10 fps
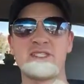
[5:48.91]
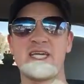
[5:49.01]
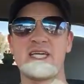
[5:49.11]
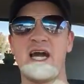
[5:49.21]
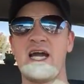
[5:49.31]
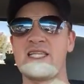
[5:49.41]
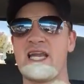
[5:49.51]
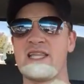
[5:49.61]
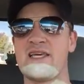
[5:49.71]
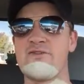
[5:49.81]
That's that guy
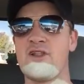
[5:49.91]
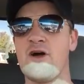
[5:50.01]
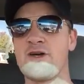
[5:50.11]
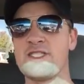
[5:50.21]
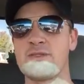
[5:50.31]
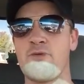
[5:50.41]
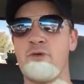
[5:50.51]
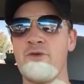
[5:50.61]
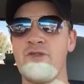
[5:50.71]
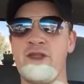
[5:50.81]
that I live long and
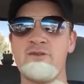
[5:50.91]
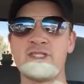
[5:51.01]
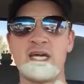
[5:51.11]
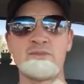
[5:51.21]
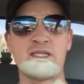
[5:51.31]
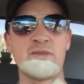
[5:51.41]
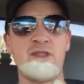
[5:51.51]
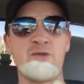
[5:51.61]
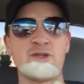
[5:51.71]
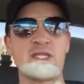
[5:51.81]
support. That every time
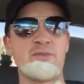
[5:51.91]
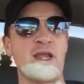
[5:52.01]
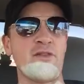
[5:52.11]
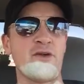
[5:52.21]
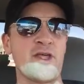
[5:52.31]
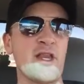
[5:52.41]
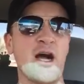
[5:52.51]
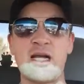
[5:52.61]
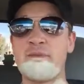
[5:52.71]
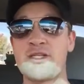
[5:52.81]
somebody throws something out there to
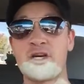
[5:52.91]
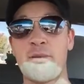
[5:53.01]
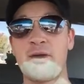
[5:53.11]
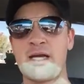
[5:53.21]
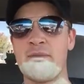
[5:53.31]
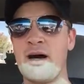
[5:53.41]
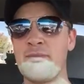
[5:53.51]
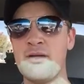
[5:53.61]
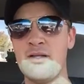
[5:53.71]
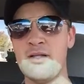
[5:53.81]
knock him, I try to pick him up.